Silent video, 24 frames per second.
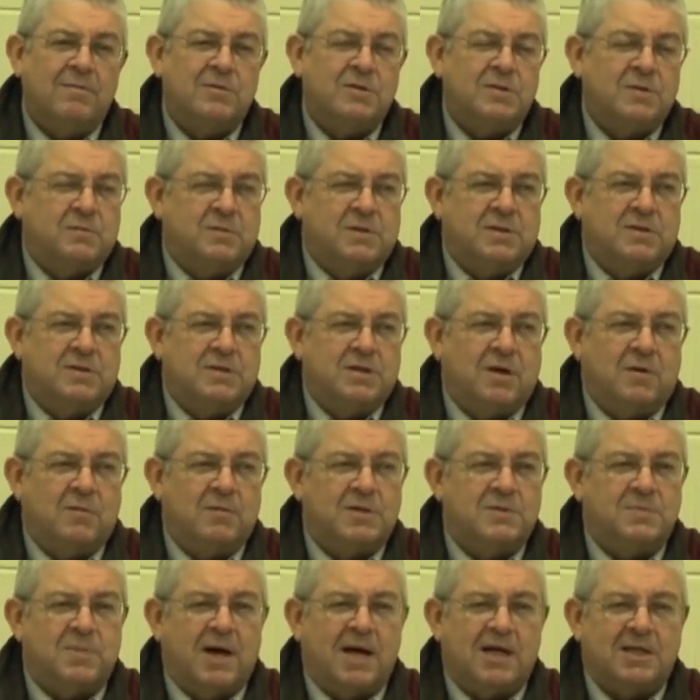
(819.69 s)
She was, you know,
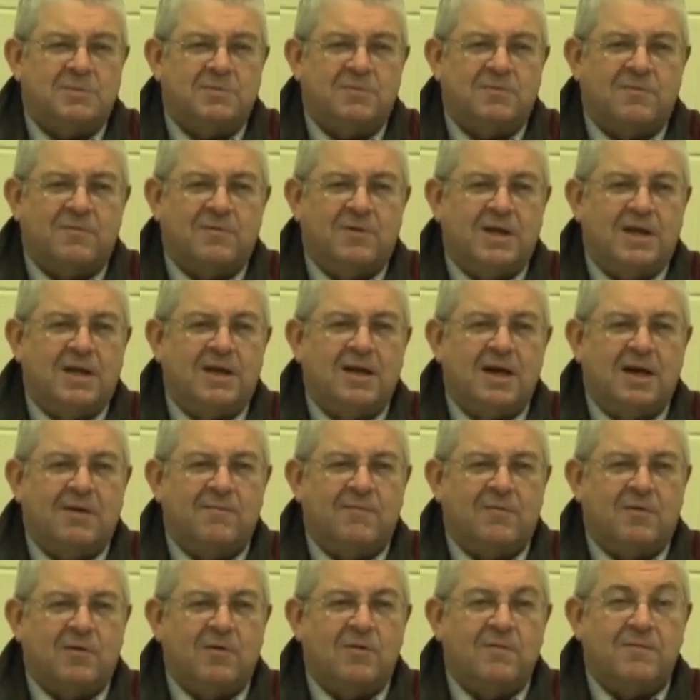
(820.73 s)
responsible for the income
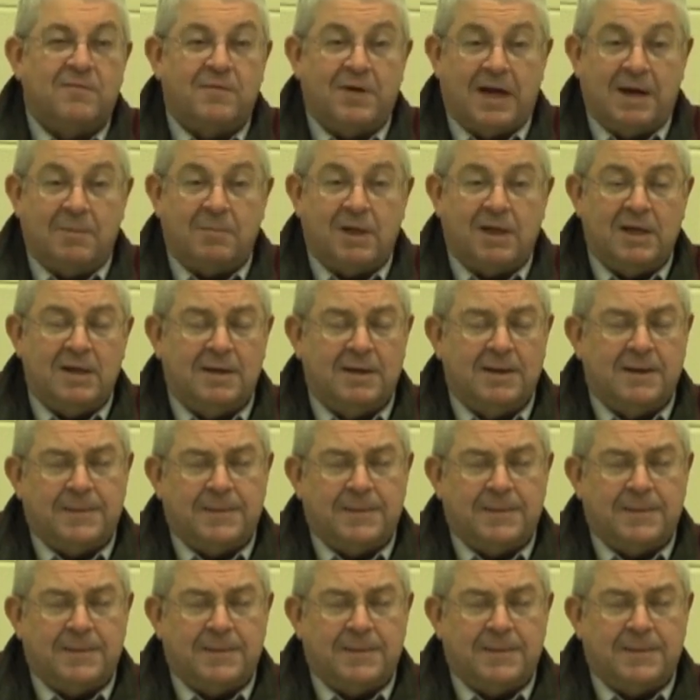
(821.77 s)
for her family.